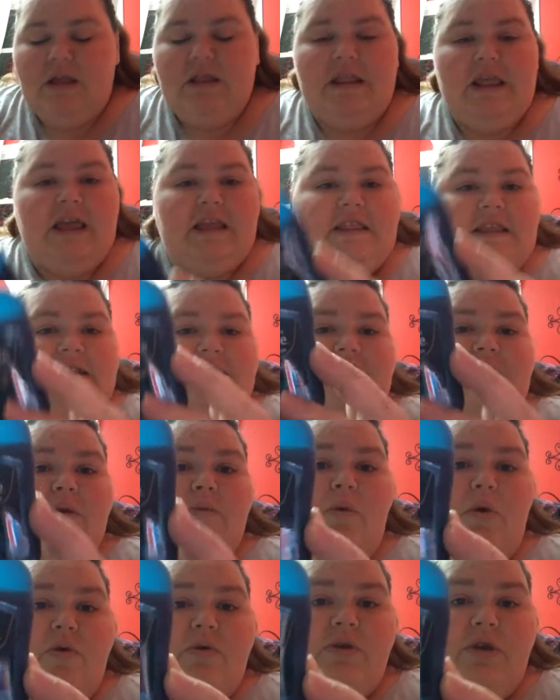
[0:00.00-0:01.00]
Like this he
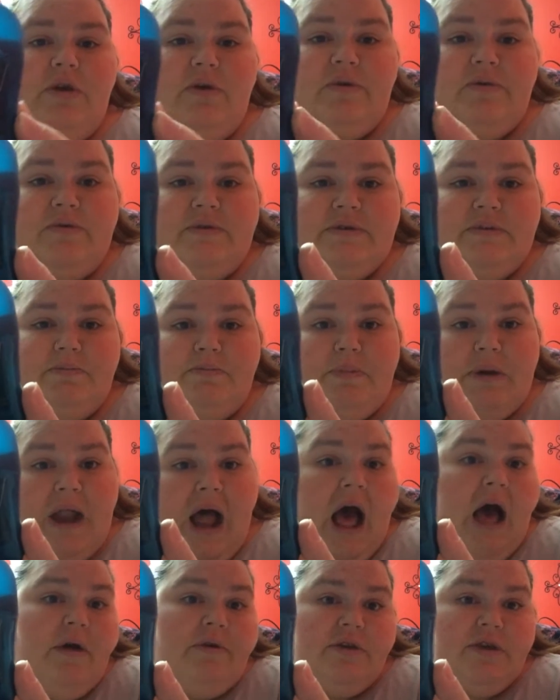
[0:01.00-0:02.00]
won't use, but
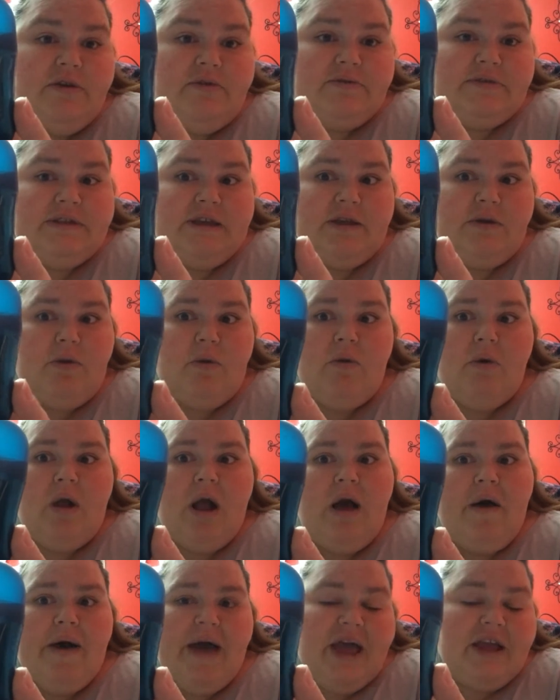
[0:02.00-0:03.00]
I'll use it, or
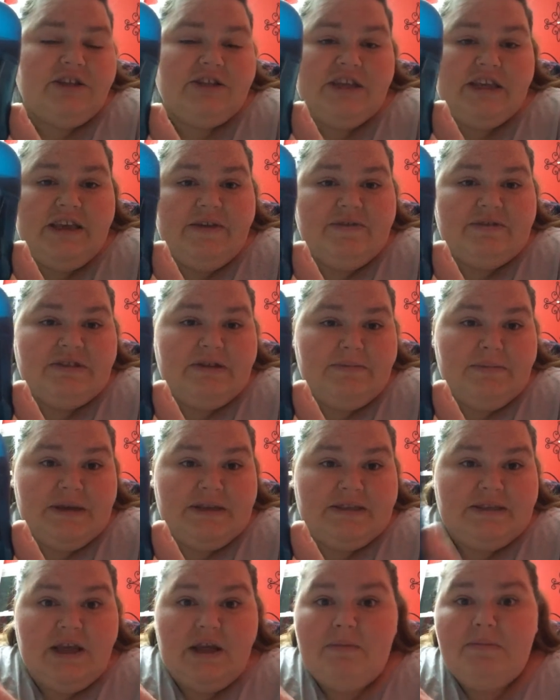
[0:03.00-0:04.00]
I'll actually give it to my
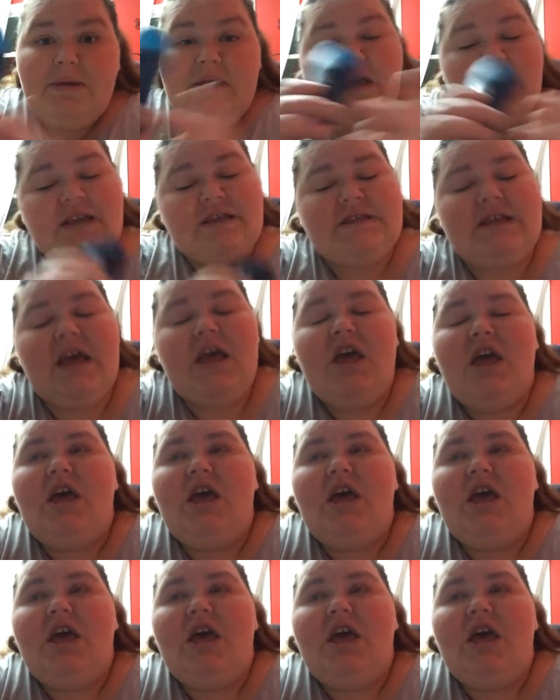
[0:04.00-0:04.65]
son because